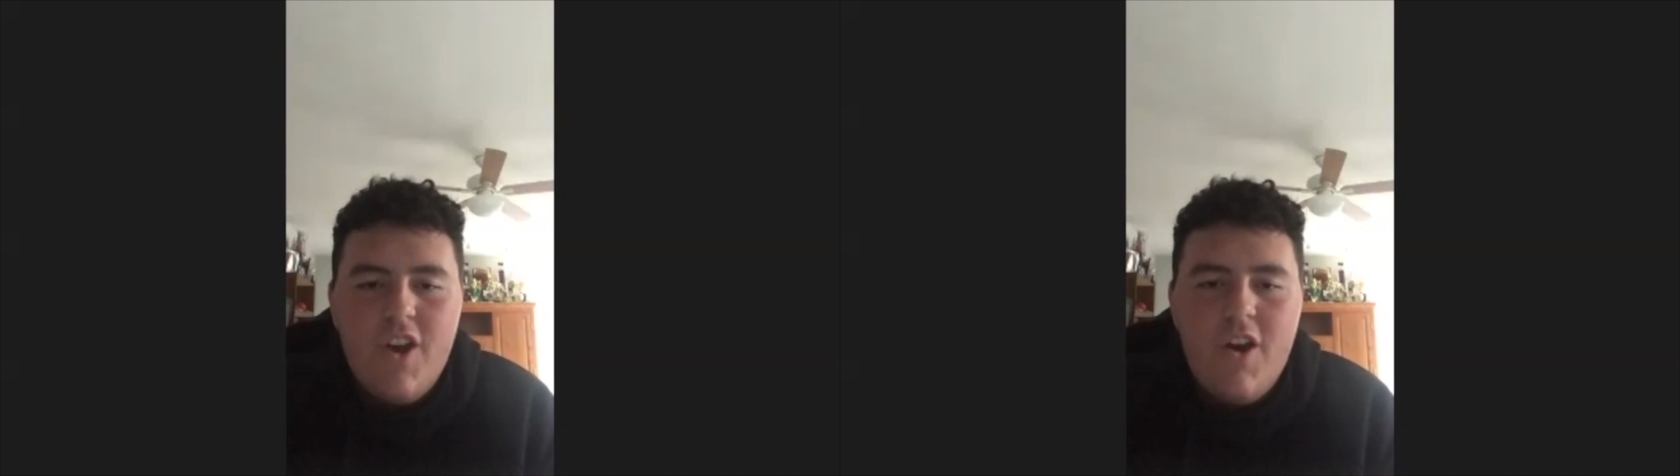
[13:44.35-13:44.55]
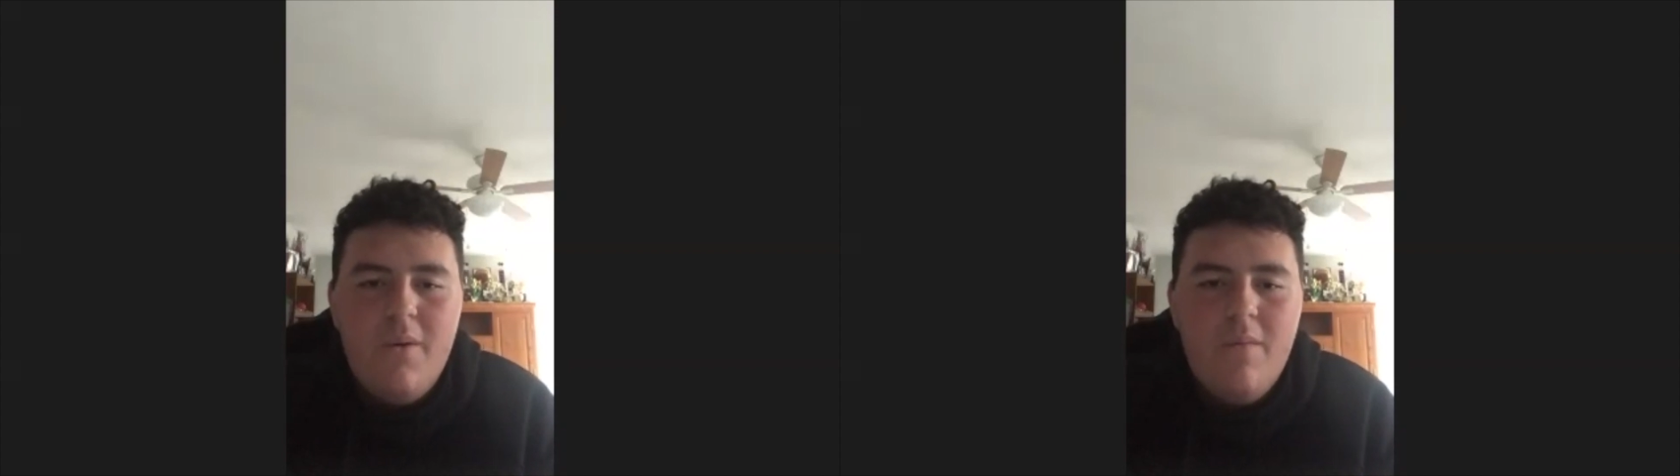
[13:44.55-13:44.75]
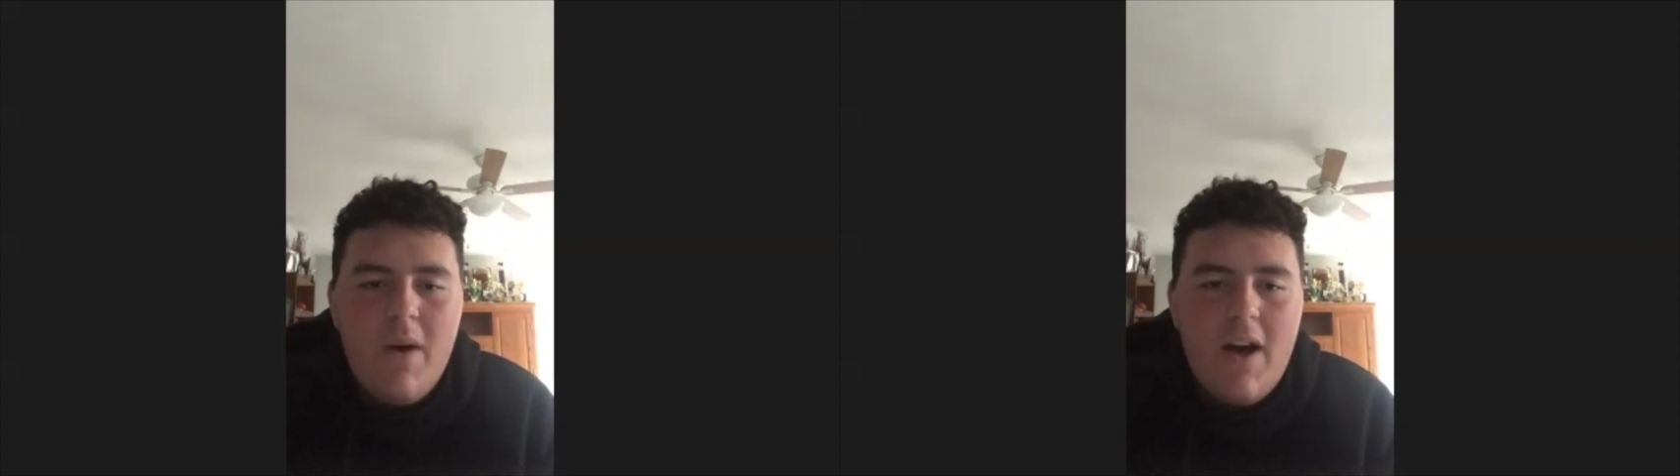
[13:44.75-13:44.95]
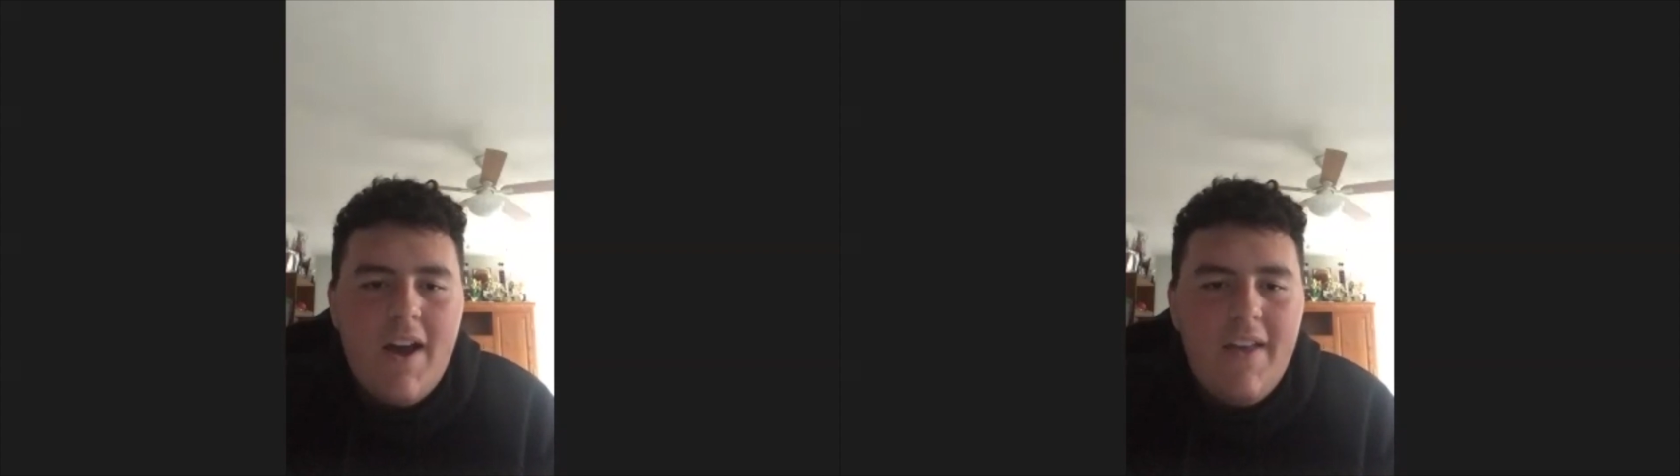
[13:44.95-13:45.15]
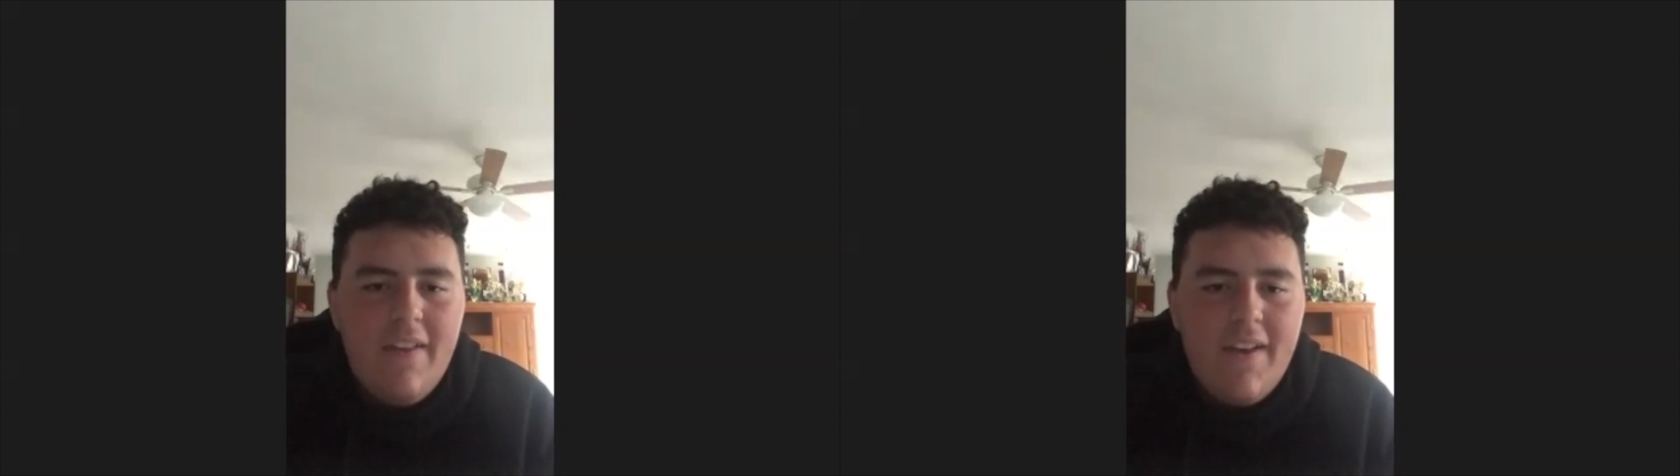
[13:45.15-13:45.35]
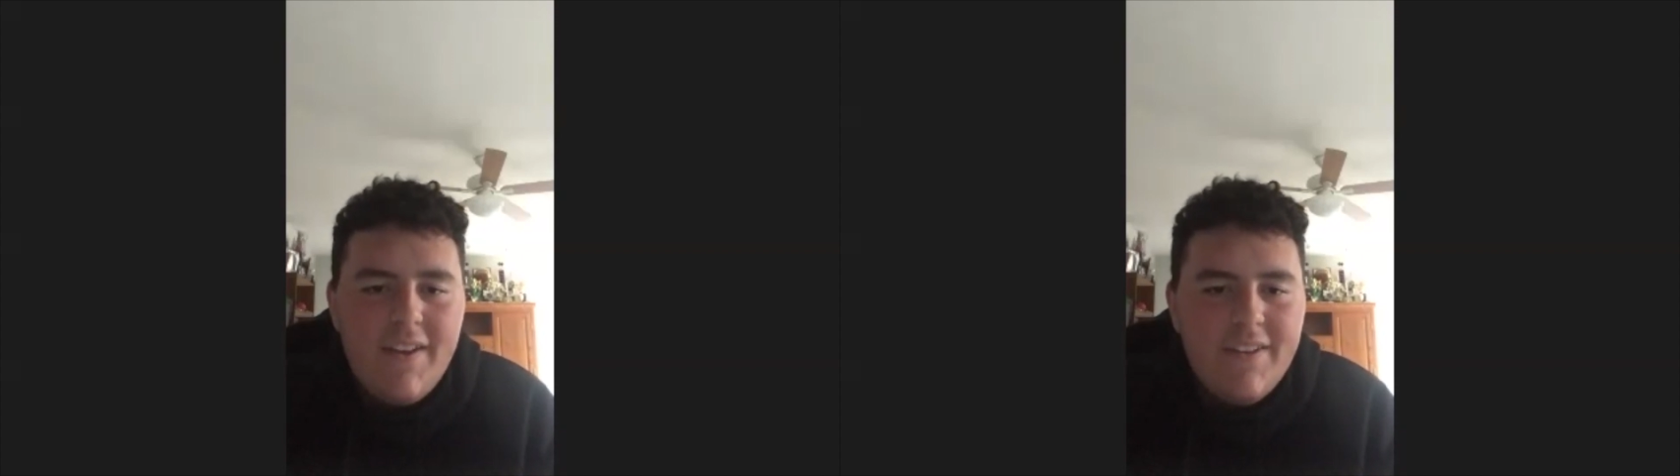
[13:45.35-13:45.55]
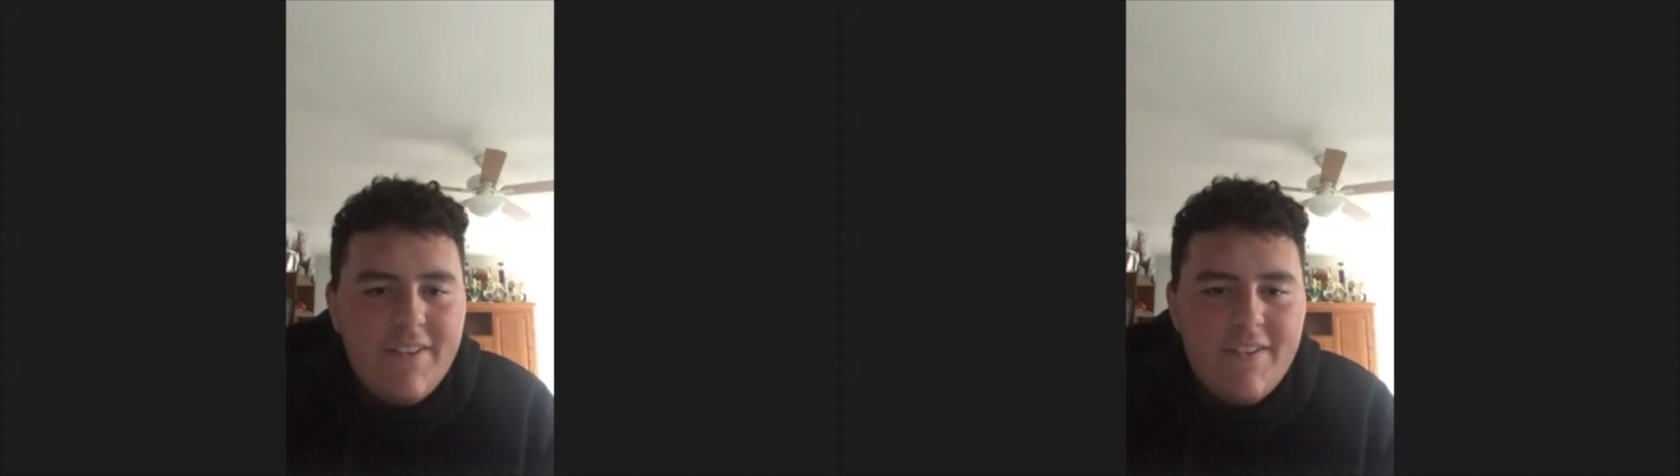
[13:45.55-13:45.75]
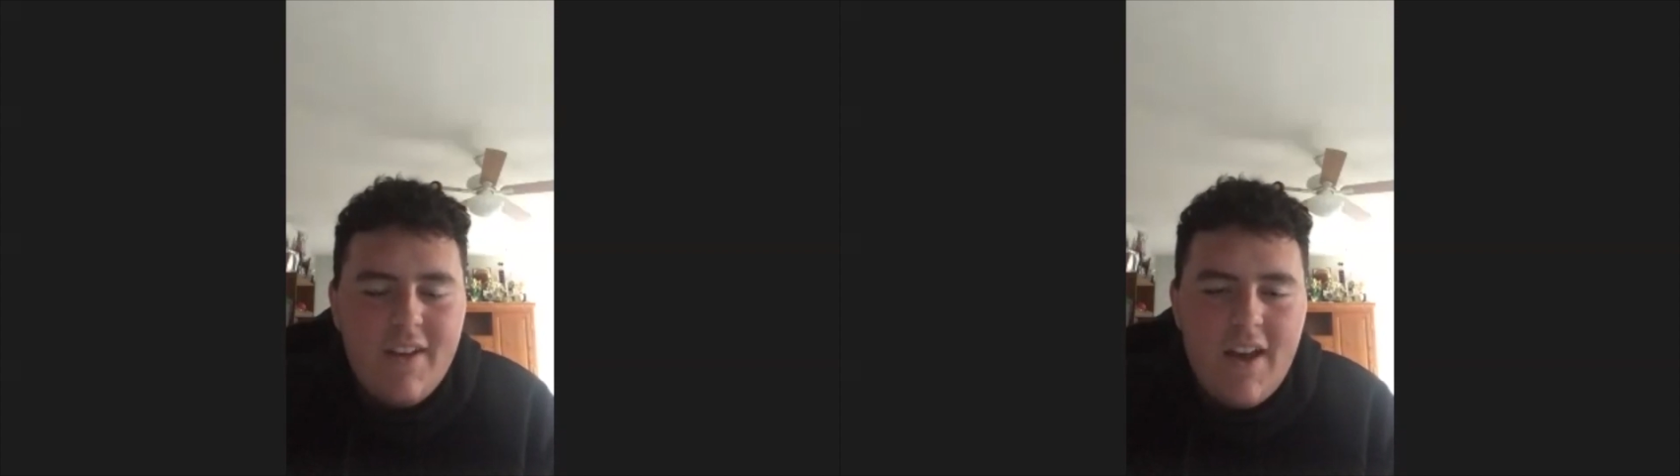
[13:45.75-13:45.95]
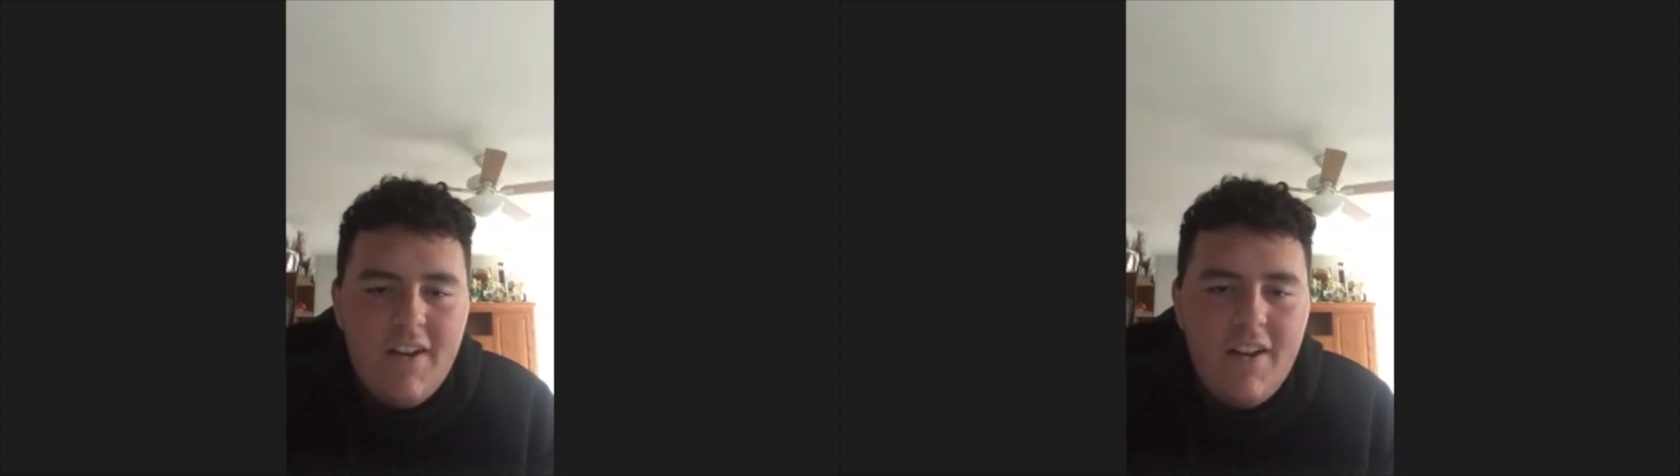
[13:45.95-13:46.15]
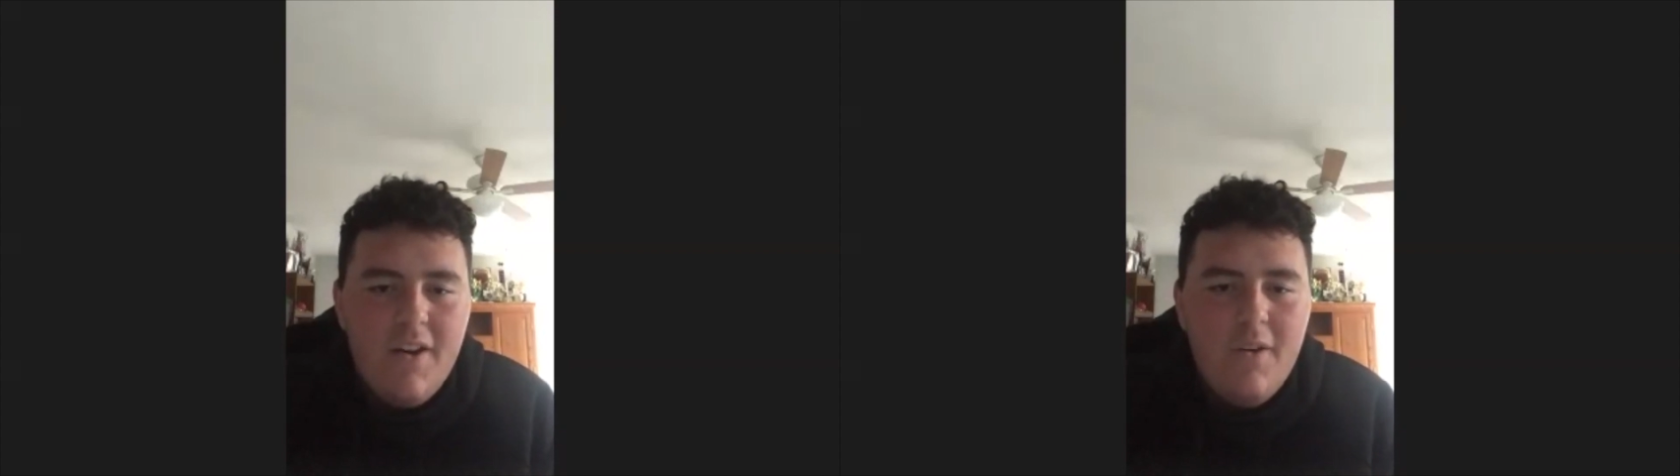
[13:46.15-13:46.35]
go and buy like I
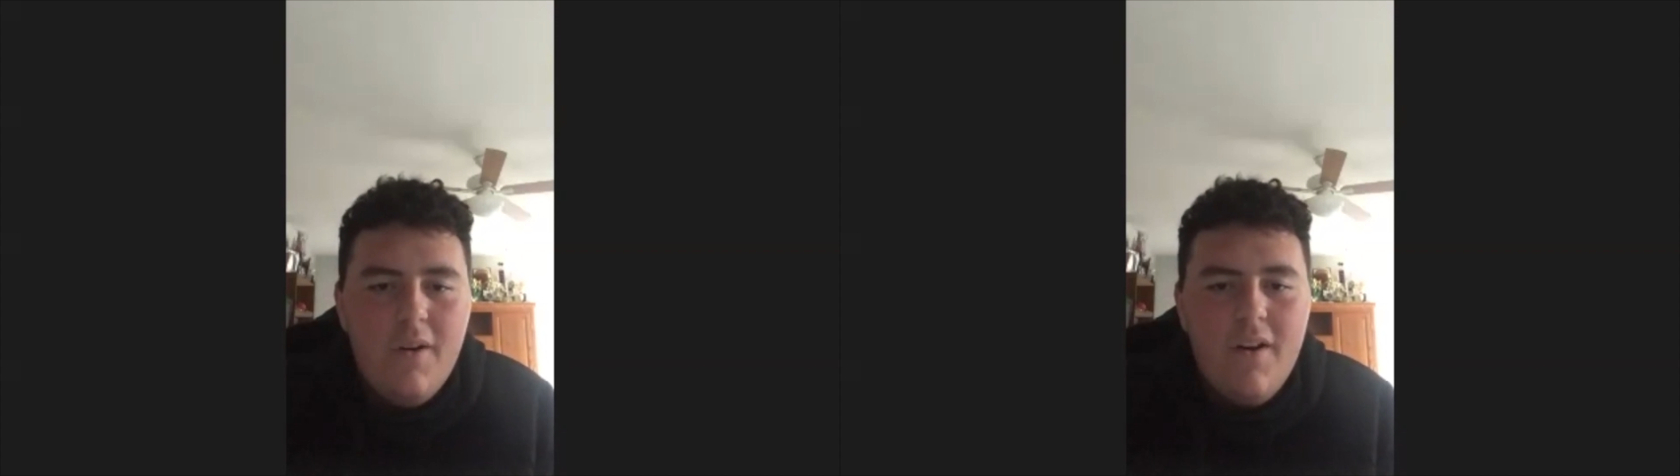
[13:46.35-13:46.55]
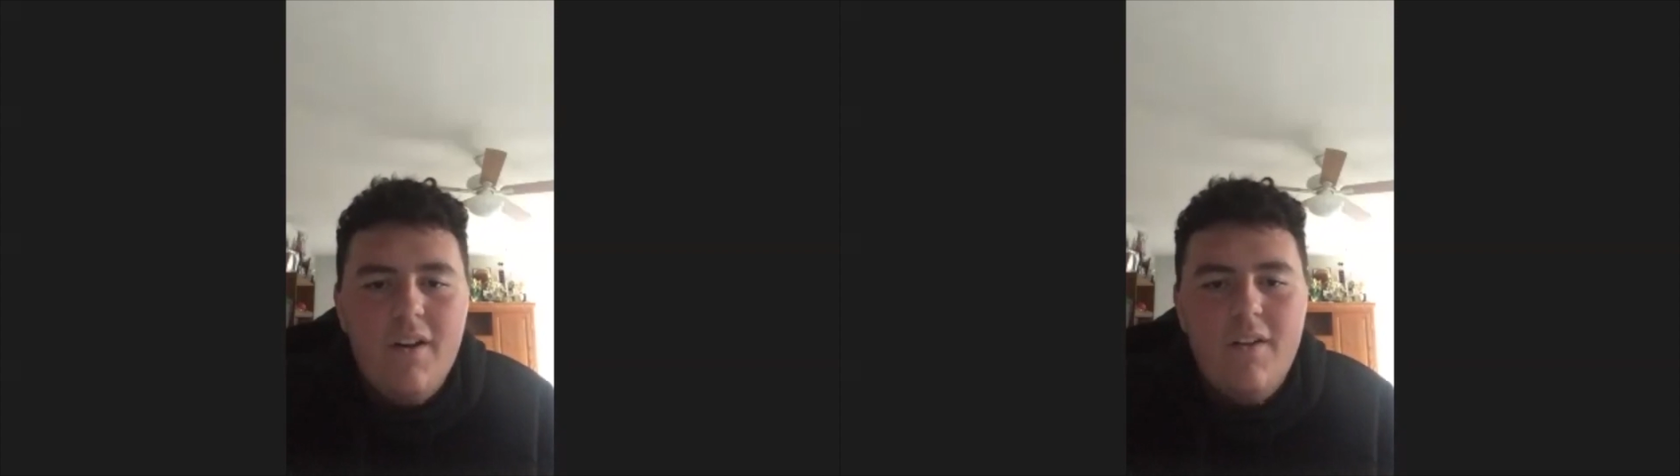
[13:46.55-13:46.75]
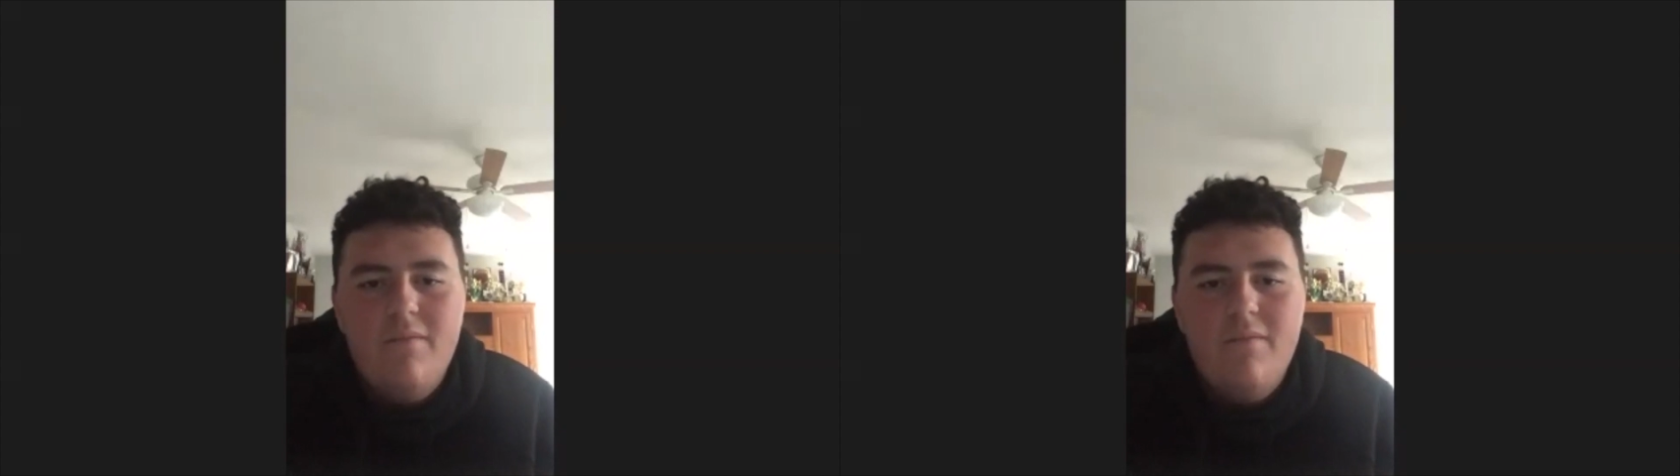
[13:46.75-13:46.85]
don't know a uh,